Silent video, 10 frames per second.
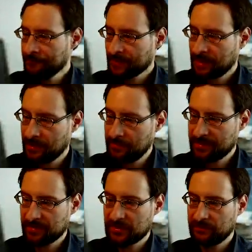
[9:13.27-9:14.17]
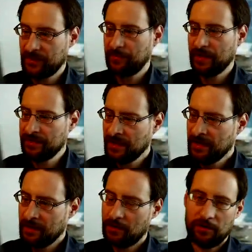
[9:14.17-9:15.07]
Can't make this stuff up. And
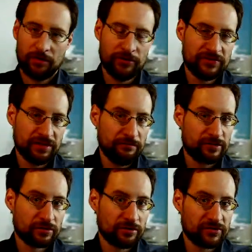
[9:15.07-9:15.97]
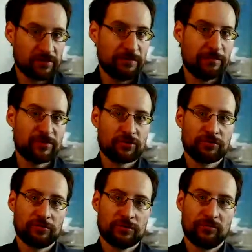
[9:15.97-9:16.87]
honestly, we should also, developers should
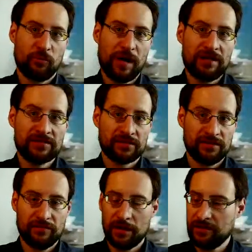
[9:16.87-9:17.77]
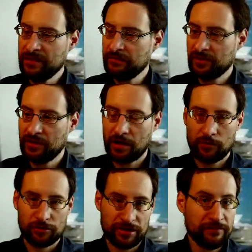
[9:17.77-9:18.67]
not waste even an
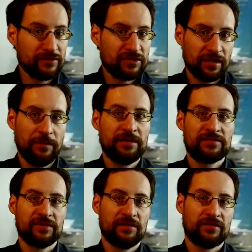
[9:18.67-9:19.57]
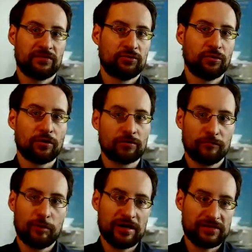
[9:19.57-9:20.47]
hour, even 10 minutes is too long,
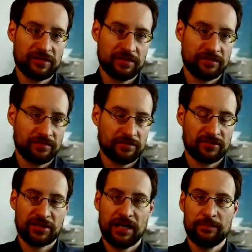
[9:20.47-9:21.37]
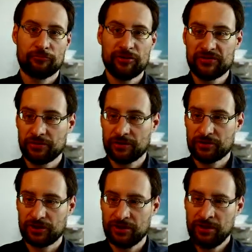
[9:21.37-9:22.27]
wasting time
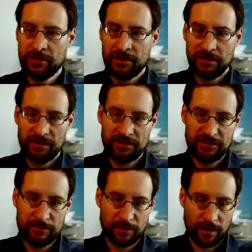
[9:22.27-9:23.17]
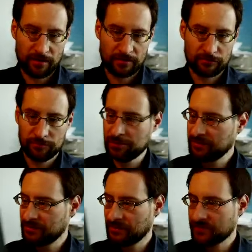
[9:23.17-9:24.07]
researching and debugging through
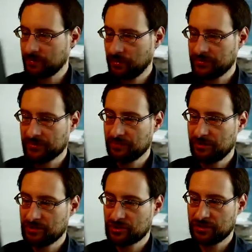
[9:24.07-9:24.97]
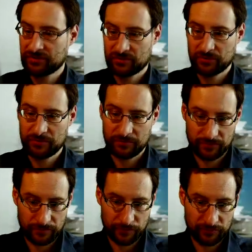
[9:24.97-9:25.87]
build system nonsense when it just should
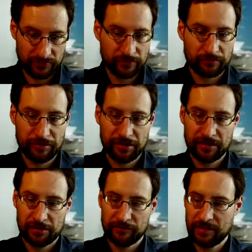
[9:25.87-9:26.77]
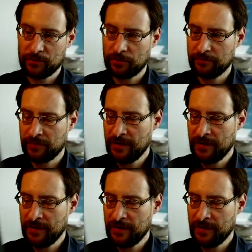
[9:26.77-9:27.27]
use this freaking LVMconf.